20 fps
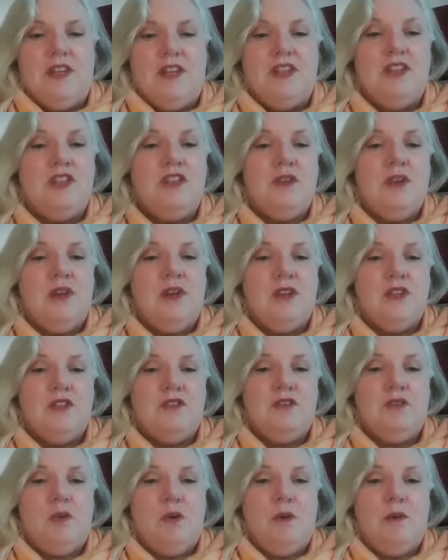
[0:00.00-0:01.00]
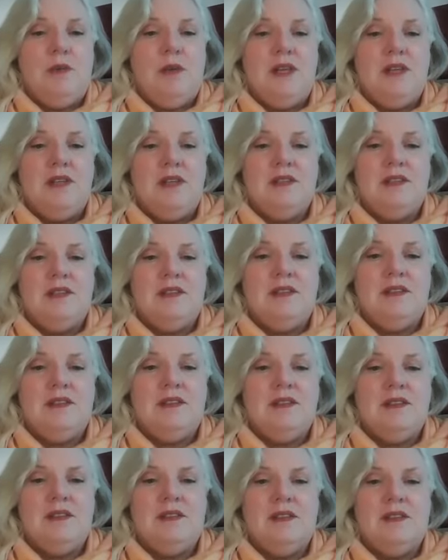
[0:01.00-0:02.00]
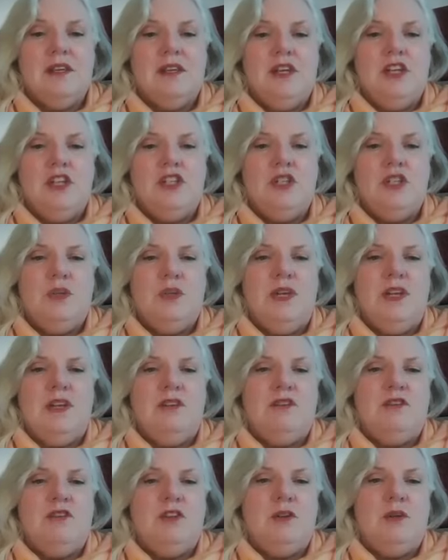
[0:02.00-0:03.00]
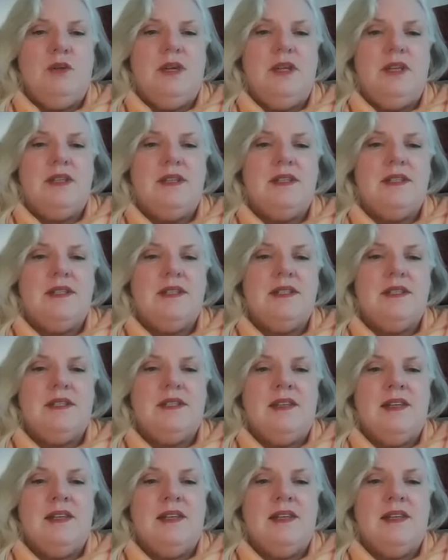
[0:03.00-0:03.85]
to transform it, to influence,